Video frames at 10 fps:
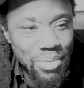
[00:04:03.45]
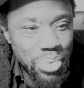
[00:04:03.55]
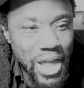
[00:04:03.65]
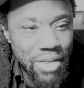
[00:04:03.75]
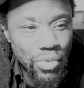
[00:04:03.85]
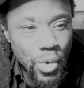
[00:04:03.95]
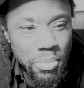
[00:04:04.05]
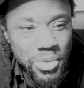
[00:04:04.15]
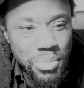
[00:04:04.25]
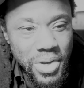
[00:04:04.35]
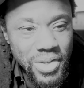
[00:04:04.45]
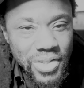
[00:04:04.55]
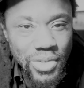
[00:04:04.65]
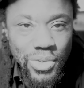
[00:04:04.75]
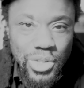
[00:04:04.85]
platforms where
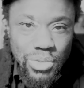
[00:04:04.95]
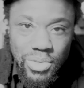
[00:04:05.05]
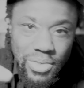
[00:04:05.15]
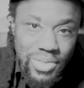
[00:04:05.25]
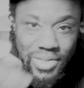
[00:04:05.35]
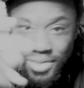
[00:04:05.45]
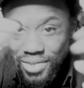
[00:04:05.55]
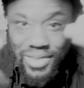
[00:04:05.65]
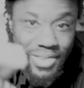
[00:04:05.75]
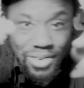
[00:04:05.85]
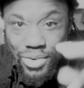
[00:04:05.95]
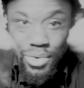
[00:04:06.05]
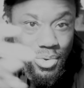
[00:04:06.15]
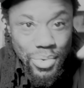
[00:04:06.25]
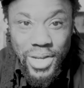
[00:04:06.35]
it's little
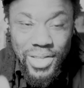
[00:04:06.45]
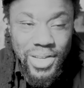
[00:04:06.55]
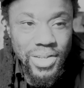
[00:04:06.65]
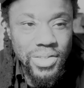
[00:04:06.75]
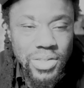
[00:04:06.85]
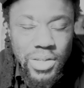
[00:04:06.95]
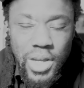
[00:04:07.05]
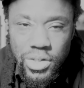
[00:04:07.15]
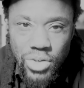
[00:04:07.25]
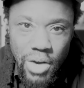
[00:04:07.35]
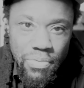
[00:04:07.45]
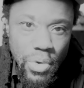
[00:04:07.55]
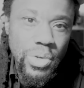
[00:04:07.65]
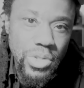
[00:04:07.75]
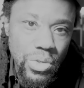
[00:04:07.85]
quick things, and try to
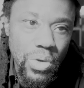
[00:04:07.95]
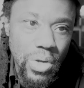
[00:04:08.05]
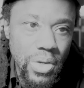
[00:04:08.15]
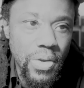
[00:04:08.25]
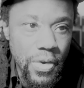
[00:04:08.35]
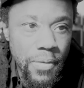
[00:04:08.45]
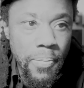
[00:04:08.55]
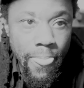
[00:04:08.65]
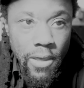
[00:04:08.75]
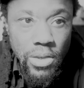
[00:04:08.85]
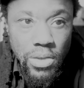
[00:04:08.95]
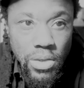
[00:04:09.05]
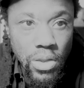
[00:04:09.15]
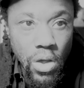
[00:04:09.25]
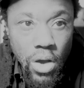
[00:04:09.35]
focus on
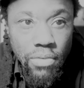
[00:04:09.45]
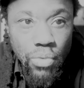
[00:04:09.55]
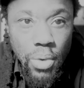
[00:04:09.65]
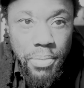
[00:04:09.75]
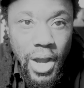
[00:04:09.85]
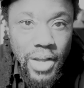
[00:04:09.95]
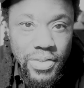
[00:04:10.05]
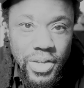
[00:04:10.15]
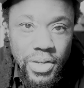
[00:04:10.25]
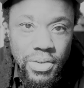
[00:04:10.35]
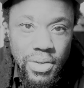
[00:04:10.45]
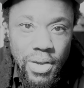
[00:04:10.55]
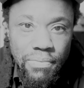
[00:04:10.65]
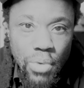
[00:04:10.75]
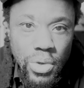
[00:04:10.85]
long form content
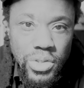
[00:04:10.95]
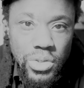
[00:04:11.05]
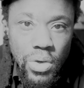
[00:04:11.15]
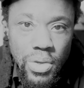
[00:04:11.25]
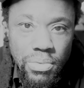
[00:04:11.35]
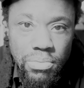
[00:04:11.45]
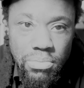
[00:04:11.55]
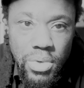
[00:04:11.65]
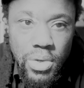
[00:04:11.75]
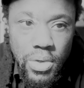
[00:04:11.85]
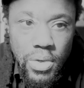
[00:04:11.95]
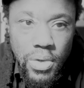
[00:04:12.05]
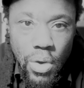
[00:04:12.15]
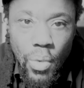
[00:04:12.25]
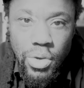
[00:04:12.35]
and focus on
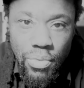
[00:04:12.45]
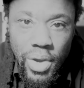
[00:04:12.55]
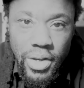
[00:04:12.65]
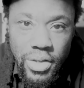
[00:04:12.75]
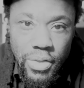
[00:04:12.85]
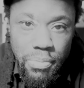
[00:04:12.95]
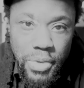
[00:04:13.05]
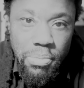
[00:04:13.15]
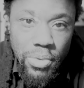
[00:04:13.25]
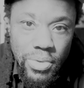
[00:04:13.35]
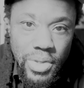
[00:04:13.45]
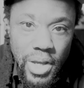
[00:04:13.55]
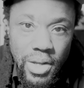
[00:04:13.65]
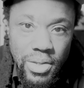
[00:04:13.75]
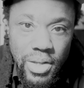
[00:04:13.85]
going direct to the people
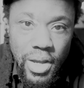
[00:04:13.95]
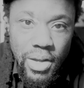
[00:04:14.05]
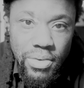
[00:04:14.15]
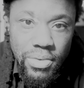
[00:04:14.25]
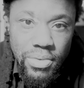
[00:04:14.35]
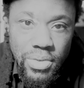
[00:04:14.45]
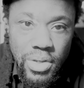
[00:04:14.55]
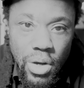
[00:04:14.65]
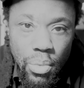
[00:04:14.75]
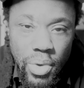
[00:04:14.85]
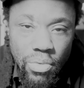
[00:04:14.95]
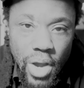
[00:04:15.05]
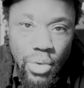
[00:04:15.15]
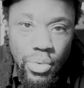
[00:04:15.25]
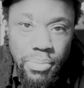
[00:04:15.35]
that want to
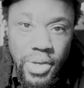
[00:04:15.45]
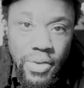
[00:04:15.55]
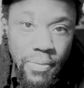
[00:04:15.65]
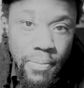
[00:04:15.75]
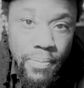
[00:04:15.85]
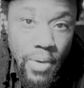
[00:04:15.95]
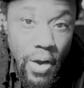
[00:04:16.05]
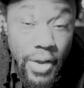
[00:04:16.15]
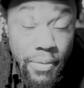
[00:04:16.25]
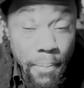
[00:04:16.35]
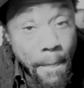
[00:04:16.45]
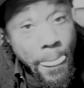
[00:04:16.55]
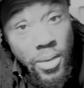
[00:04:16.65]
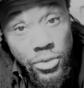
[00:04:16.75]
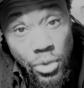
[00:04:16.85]
rock with me. All right,
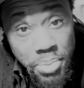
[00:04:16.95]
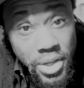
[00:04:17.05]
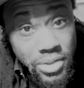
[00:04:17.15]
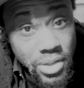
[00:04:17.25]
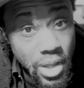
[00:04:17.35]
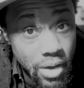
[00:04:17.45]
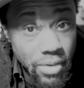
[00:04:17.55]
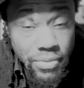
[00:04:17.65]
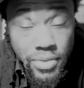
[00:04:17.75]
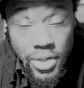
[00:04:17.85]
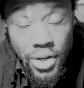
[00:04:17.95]
so peace and love.